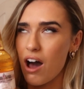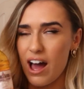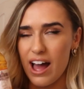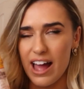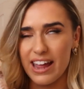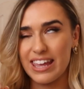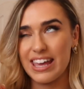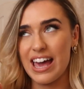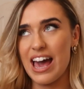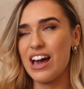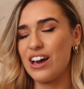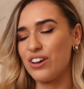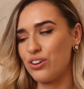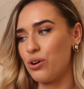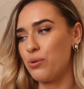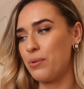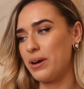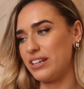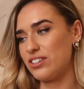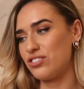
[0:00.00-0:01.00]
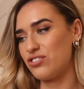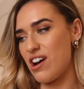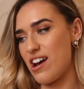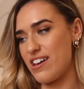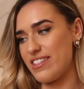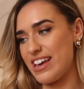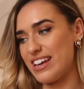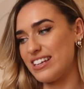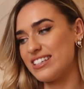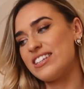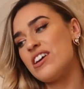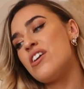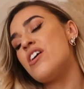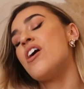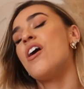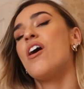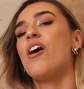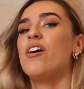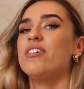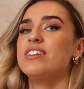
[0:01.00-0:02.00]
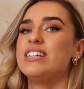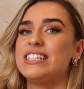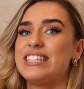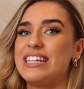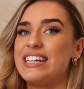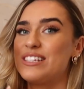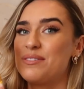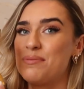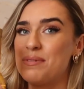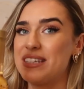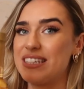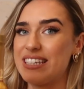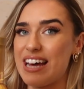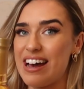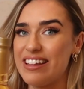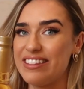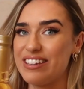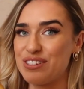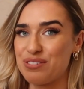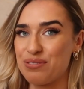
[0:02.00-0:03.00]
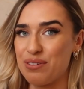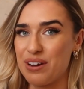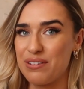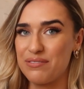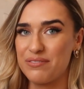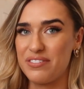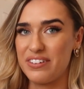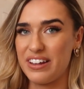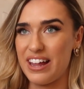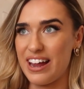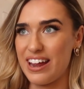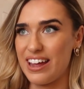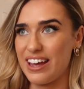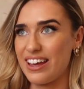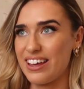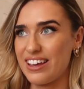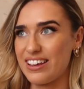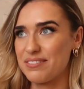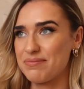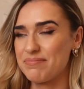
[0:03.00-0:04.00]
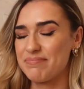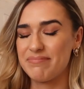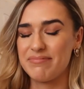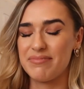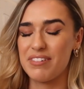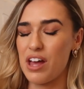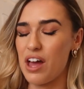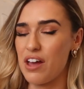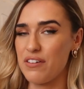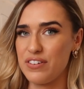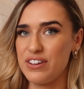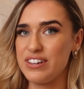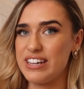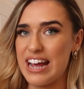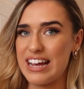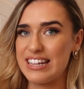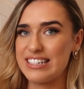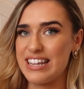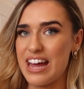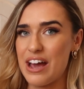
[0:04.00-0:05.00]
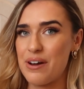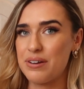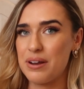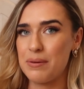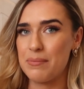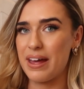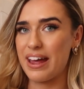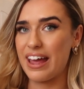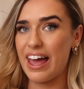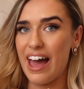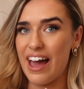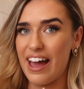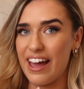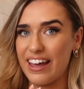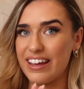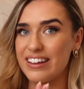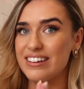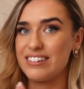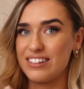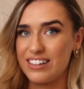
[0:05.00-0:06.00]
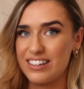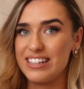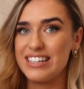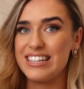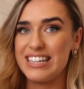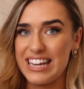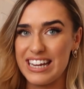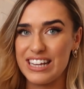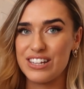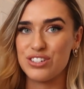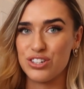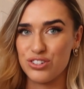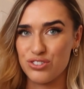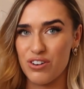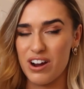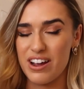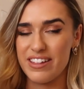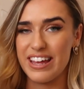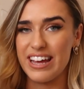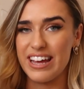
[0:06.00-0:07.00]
I cannot wait to try this. Honestly, it's been sat in this room for like a few days now and I'm like, I need to try